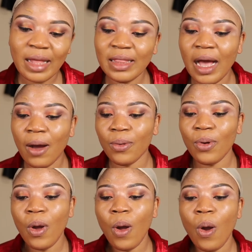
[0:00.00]
Now,
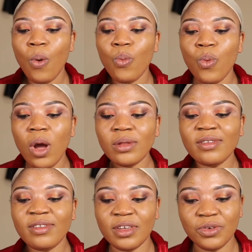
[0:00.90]
one
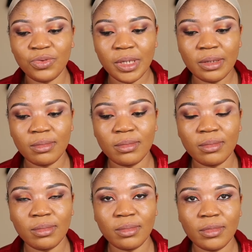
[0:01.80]
secret
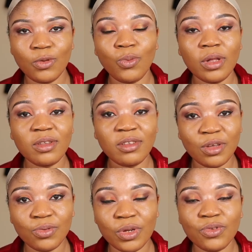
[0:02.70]

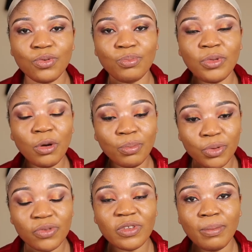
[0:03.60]
to your
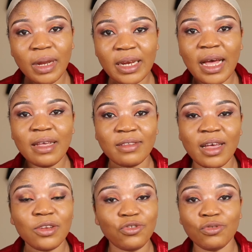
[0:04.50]
beauty blender is
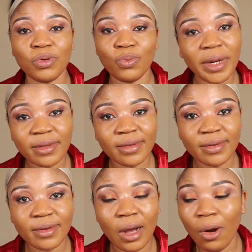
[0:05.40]
that it should be wet.
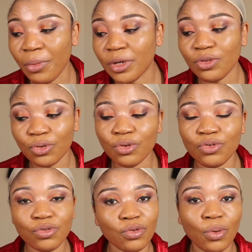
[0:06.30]
I already
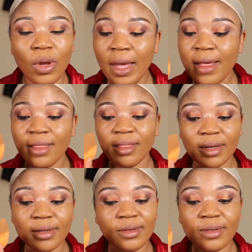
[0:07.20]
told you so.
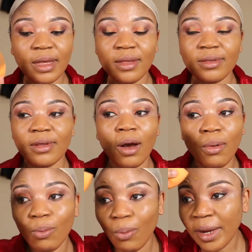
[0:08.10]
This is a
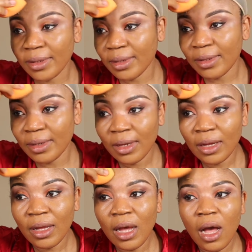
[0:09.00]
wet.
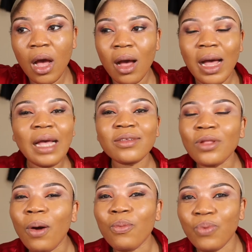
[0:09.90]
It's
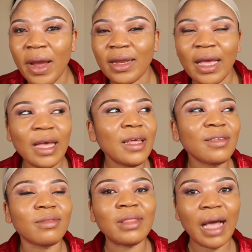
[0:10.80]
not wet, it
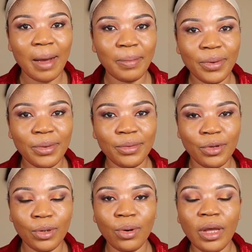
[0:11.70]
is damp.
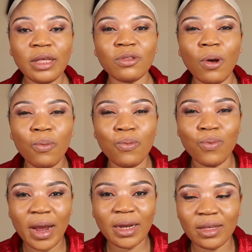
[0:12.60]
You know, it's not
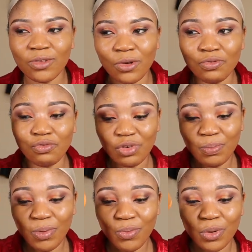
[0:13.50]
wet, it's not
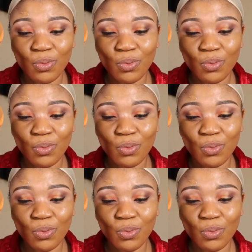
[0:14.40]
dripping with